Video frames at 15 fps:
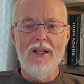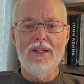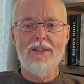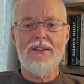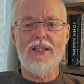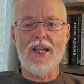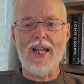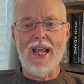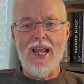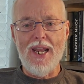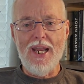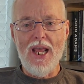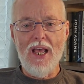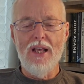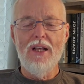
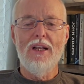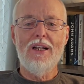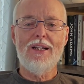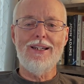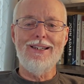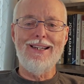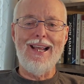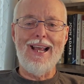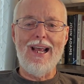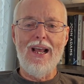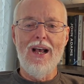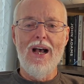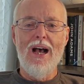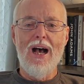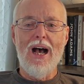Tren de
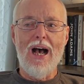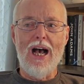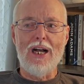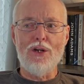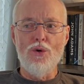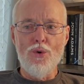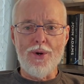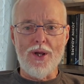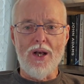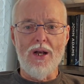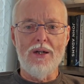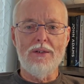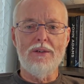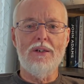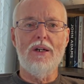Agura,
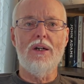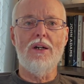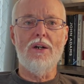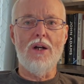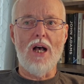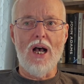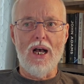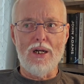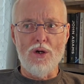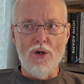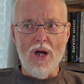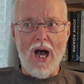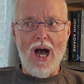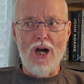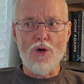
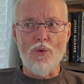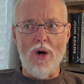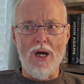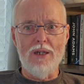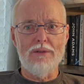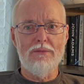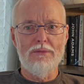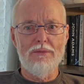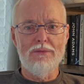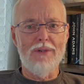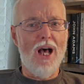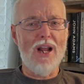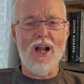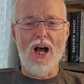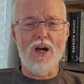Agua
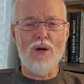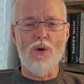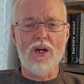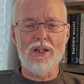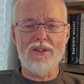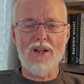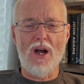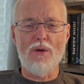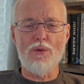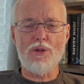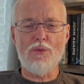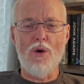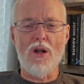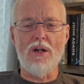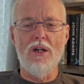not agua, because agua is
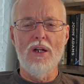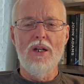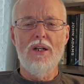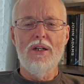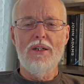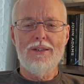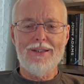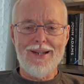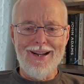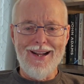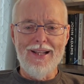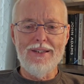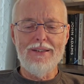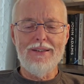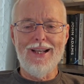water.
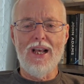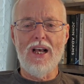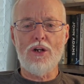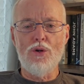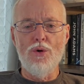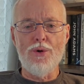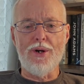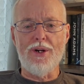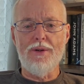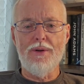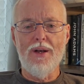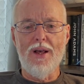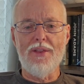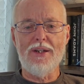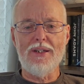Tren de Agura,
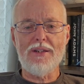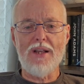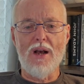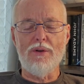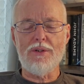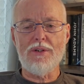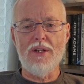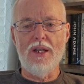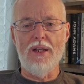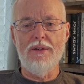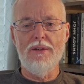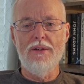I think is how it's said.